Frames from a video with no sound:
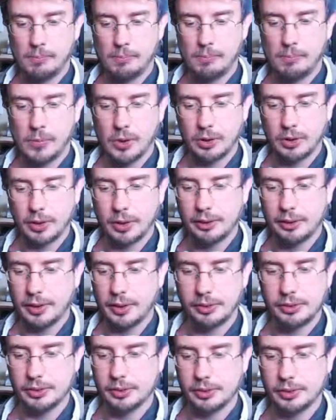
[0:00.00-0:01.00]
Alright,
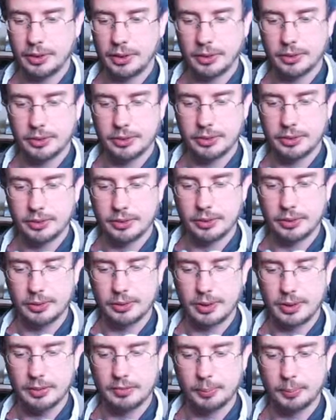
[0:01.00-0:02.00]
that's, yeah, she's just going to use
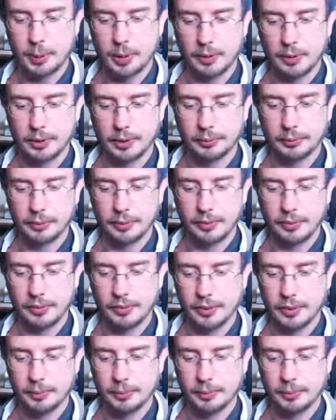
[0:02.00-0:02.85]
that for blocking. That's fine.